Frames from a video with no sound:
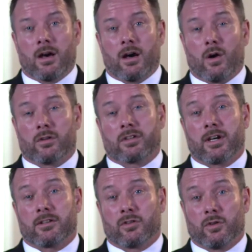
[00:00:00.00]

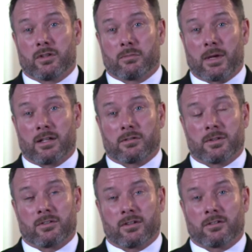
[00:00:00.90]
on-site sewage
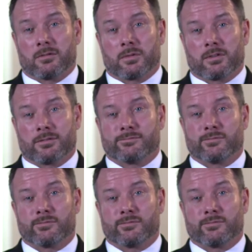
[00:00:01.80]
management systems,